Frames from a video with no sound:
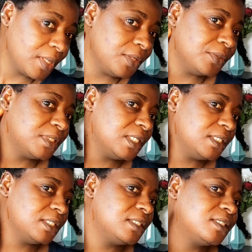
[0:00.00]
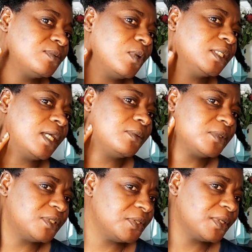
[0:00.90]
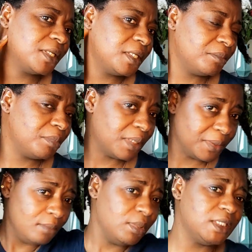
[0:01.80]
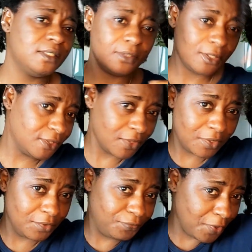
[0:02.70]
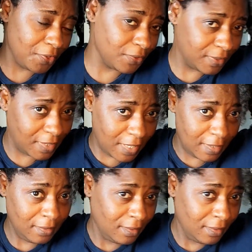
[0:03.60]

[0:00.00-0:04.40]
you see, this is what I was talking about. But it's also good for your skin.